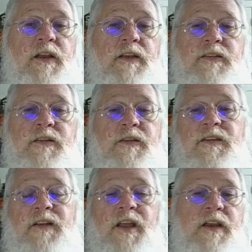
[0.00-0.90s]
And so
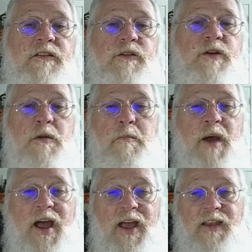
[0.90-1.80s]
this laser
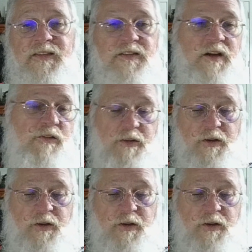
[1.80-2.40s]
combines several